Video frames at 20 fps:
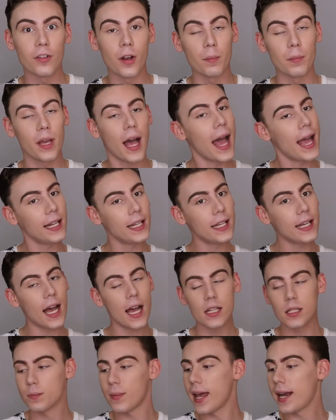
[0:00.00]
from Kylie
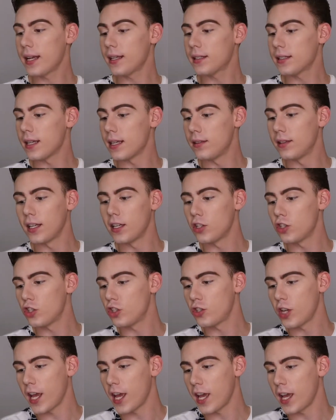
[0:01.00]
Cosmetics in the
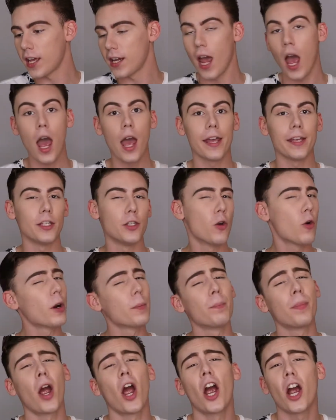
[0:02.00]
shade
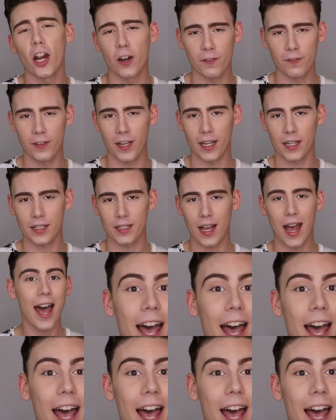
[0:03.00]
You're Perfect.